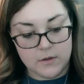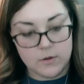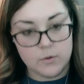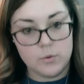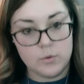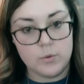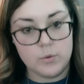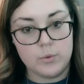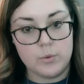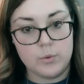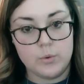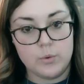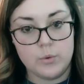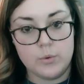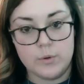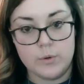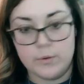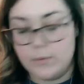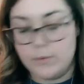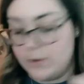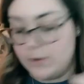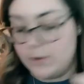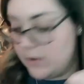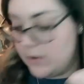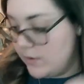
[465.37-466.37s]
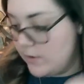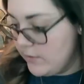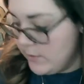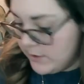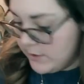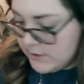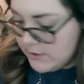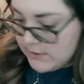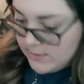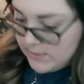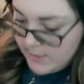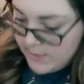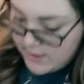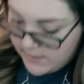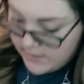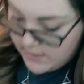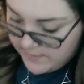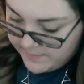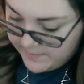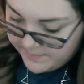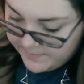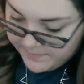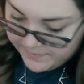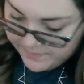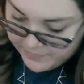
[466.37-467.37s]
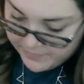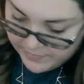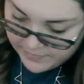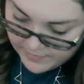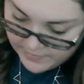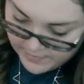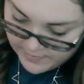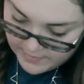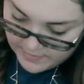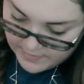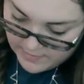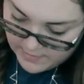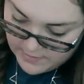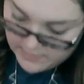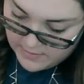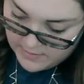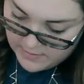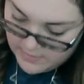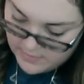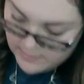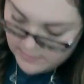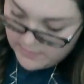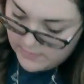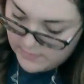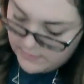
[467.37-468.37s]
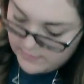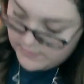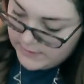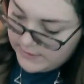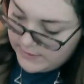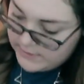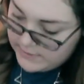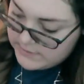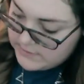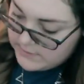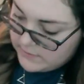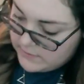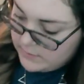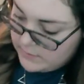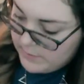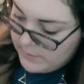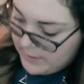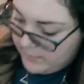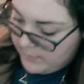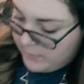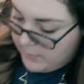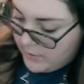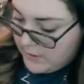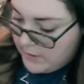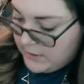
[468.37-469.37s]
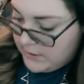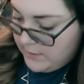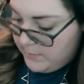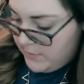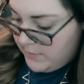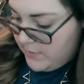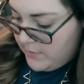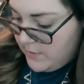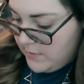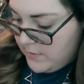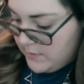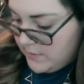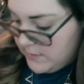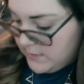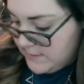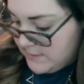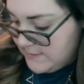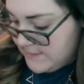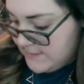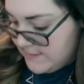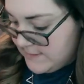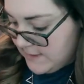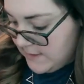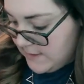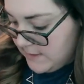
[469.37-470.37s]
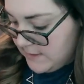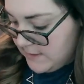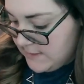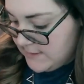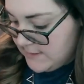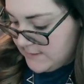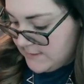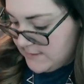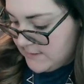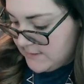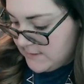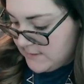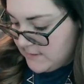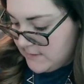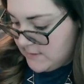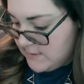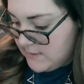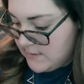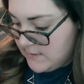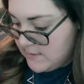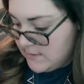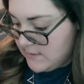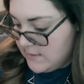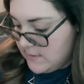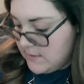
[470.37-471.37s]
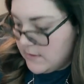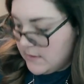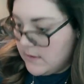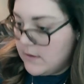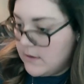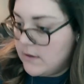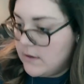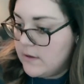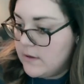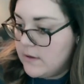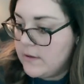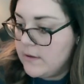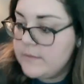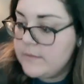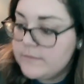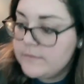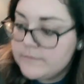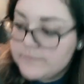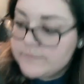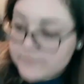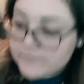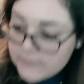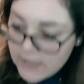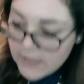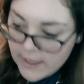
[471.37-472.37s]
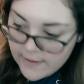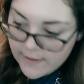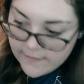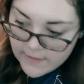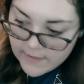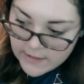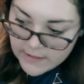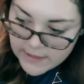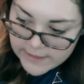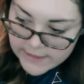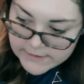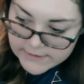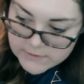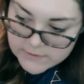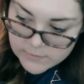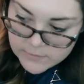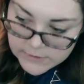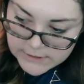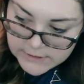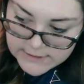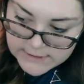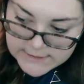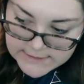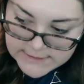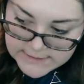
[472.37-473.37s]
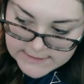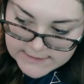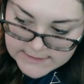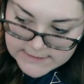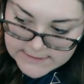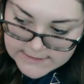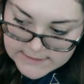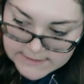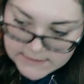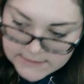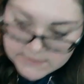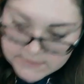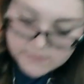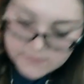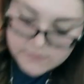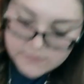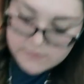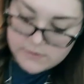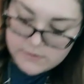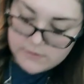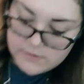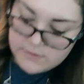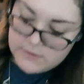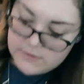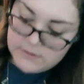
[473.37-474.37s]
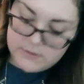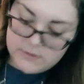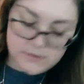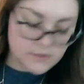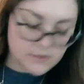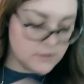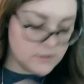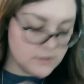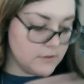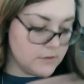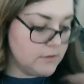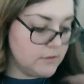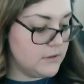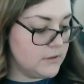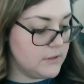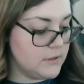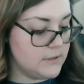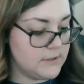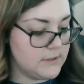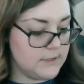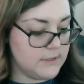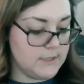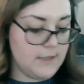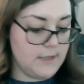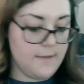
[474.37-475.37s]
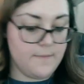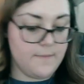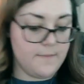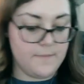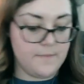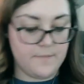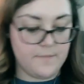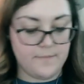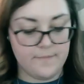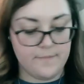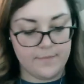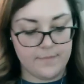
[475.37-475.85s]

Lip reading: Ooh, it went all the way to the bottom. Okay, so paper clip sinks. And the last one is the scissors. Let's see. Let's